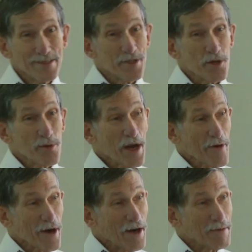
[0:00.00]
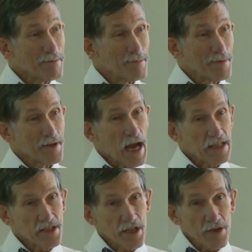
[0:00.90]
New era,
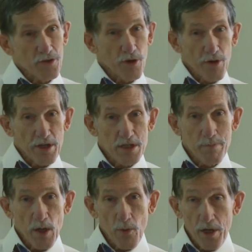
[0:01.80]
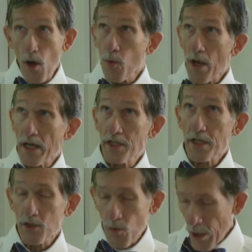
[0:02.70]
1930s building. Oh,
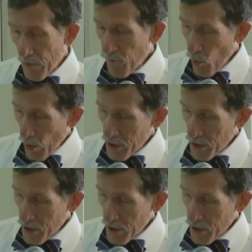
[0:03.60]
1924,